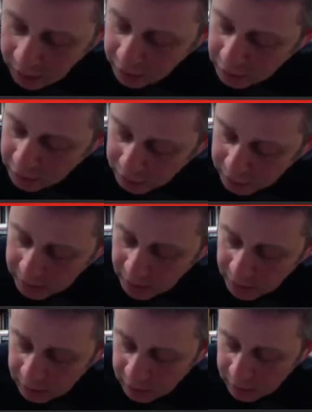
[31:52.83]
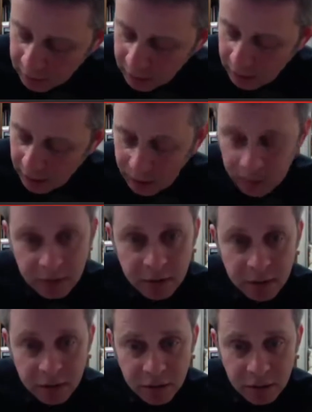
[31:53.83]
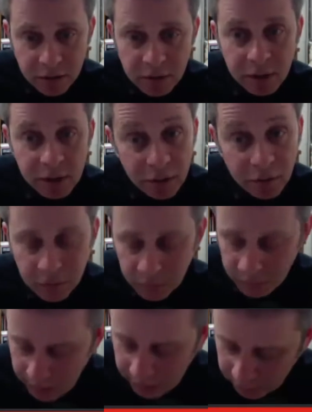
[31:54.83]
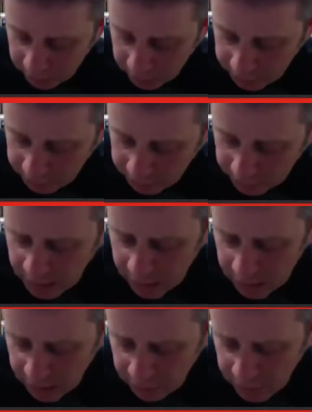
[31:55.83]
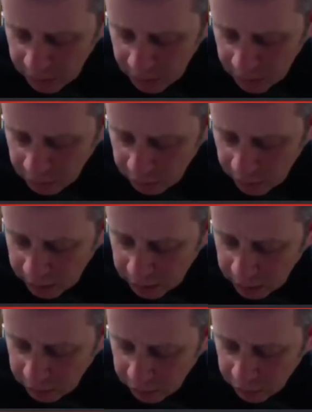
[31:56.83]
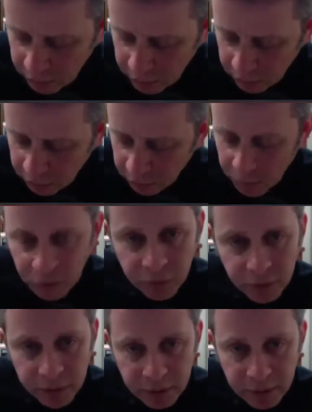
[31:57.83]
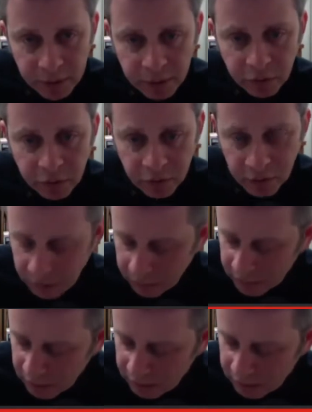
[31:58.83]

that could be taken and to choose a different path. Given their relative freedom of movement and freedom to